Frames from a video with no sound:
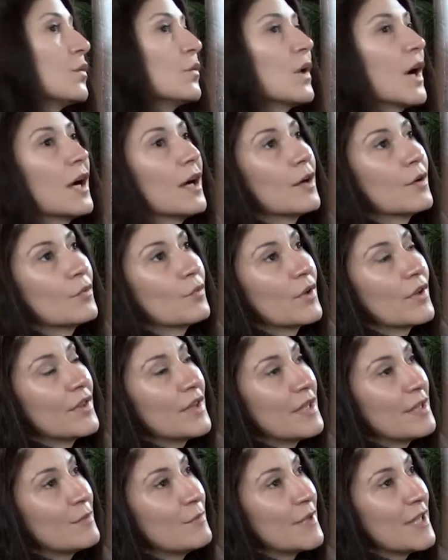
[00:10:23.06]

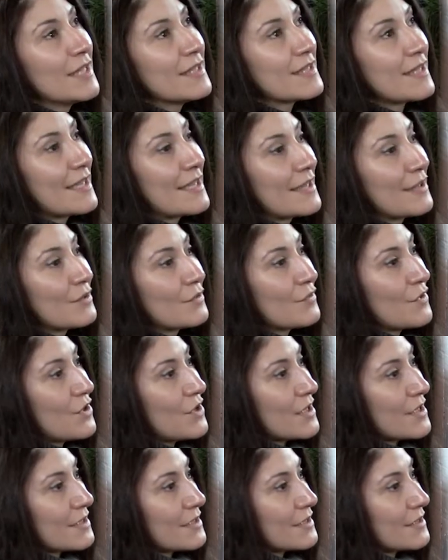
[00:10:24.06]
With him and
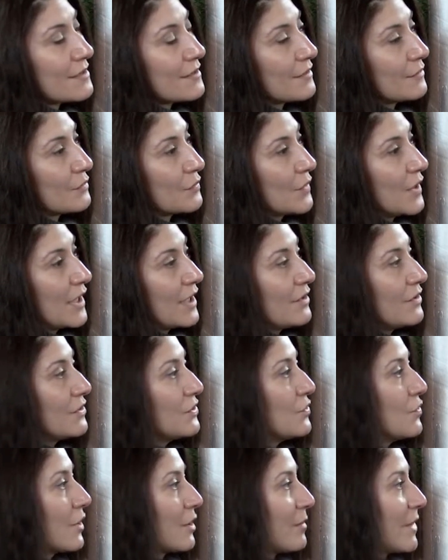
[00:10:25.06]
Diana Ross
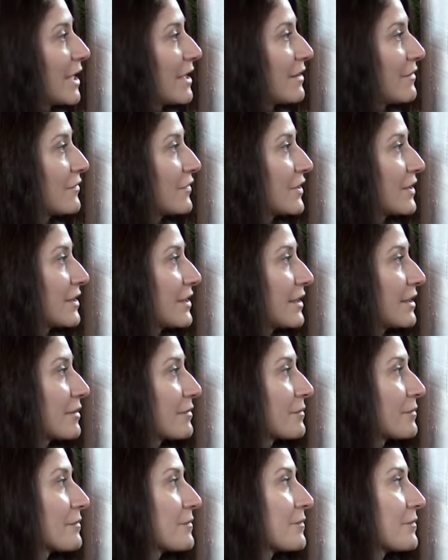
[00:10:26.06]
with "You Are My
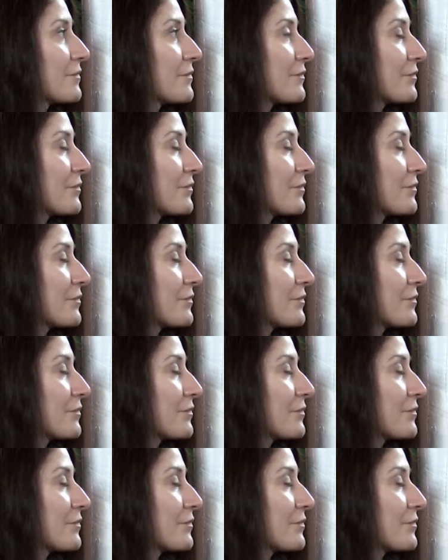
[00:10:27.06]
Everything."